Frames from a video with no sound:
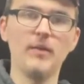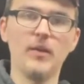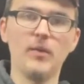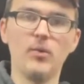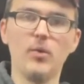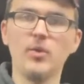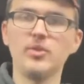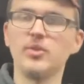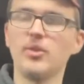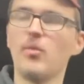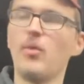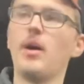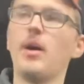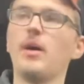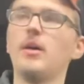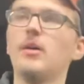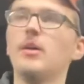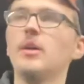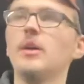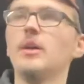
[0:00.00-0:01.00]
And then once in a
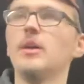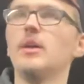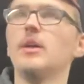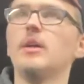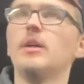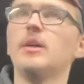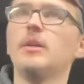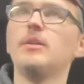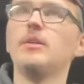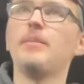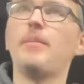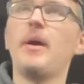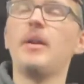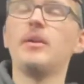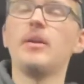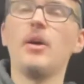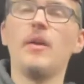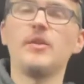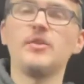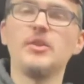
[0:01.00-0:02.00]
while,
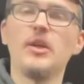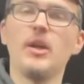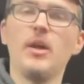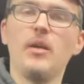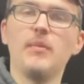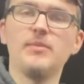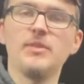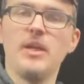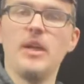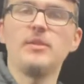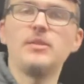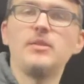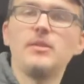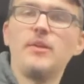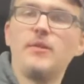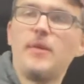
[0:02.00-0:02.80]
depending on the circumstances,